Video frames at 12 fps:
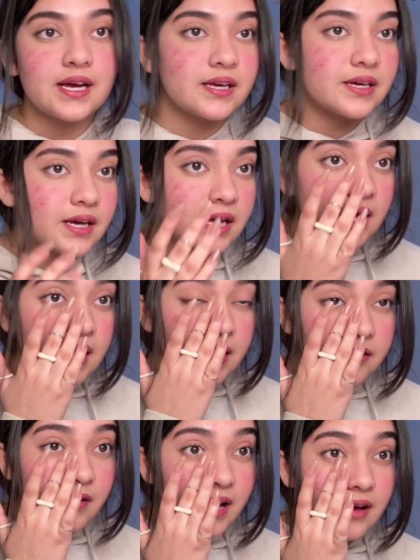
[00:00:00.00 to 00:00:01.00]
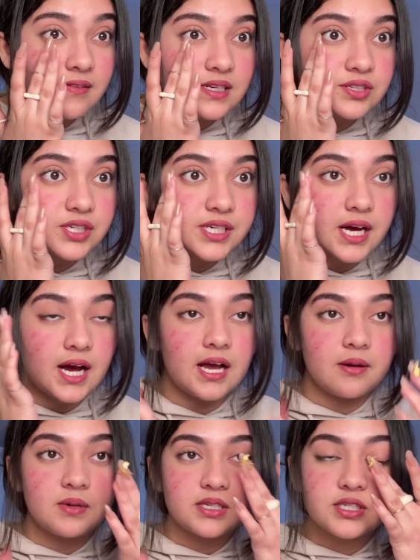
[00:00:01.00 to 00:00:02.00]
If I have extra time, I
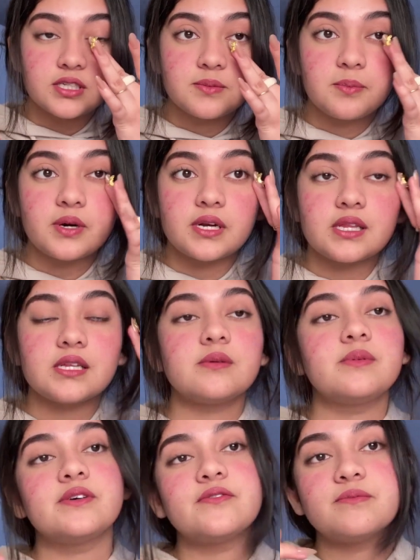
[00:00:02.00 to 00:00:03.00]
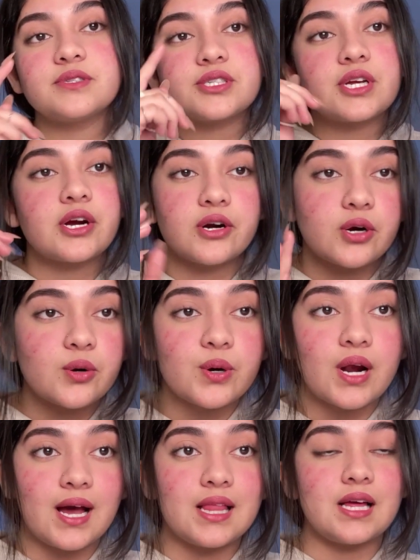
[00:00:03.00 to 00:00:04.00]
just put a little bit of mascara or
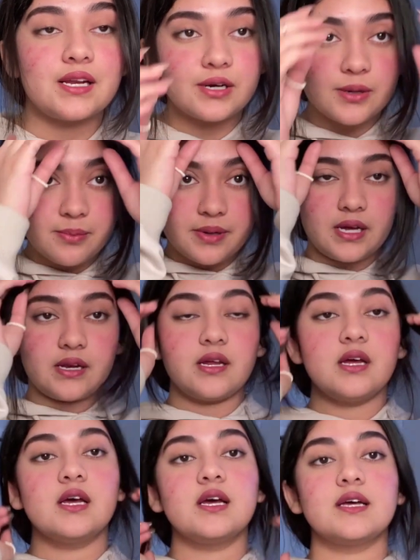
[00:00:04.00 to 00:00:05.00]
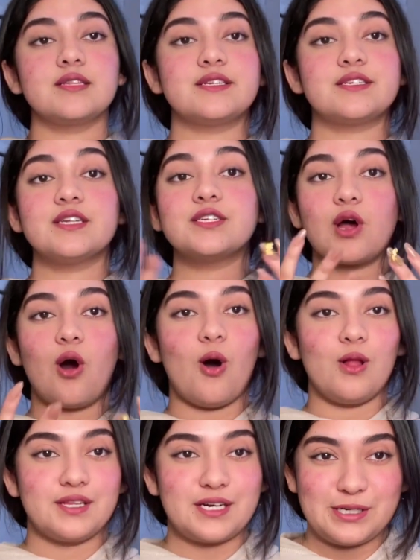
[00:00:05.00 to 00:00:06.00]
eyeliner, but this is all that I
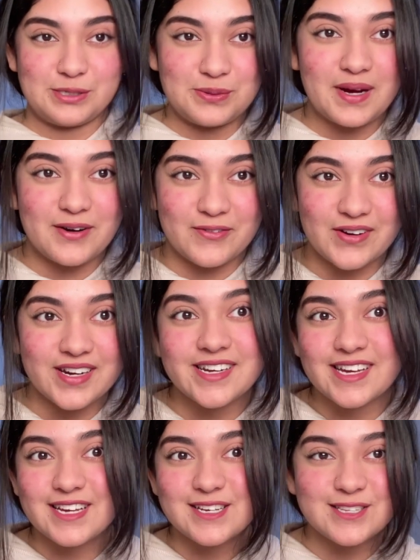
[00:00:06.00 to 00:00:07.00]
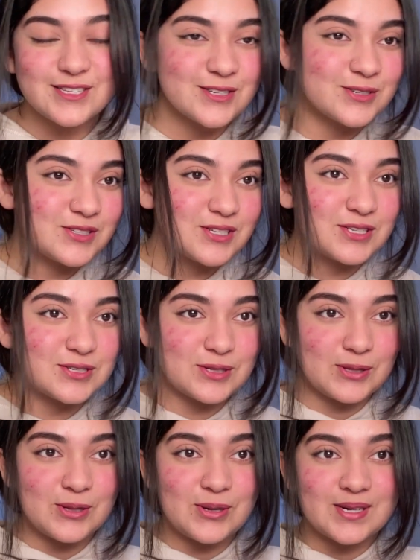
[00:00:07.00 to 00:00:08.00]
do every day to just look
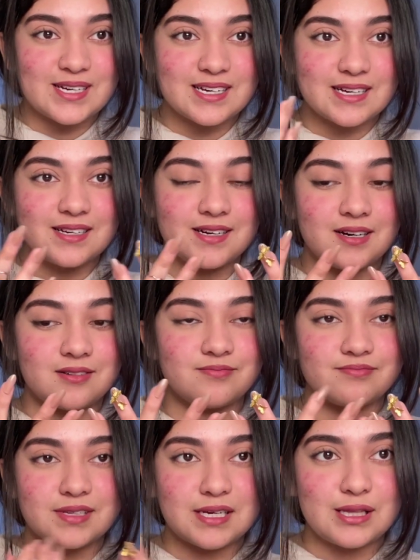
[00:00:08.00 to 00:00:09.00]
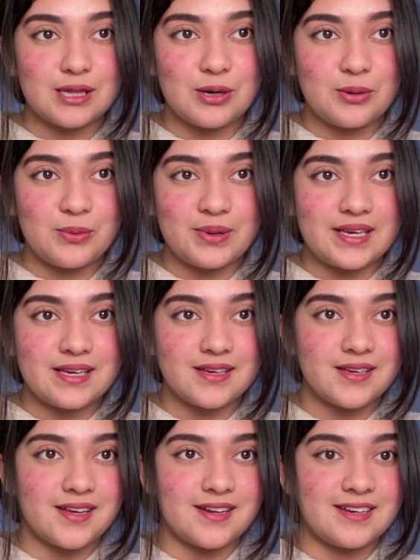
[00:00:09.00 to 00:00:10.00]
um, glowy
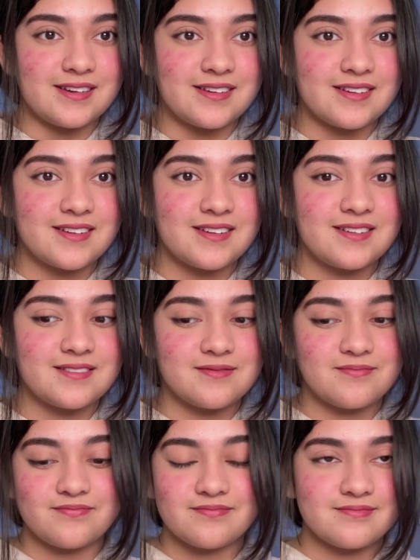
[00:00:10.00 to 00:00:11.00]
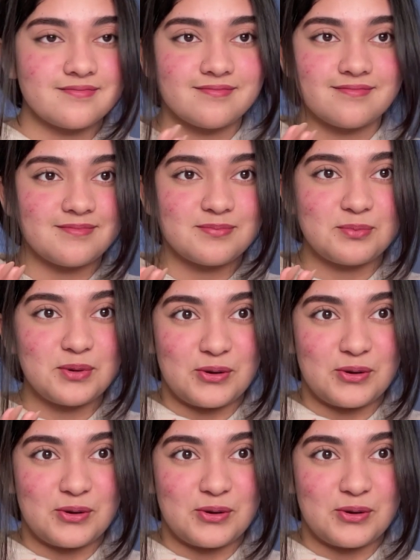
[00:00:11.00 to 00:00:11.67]
and beautiful.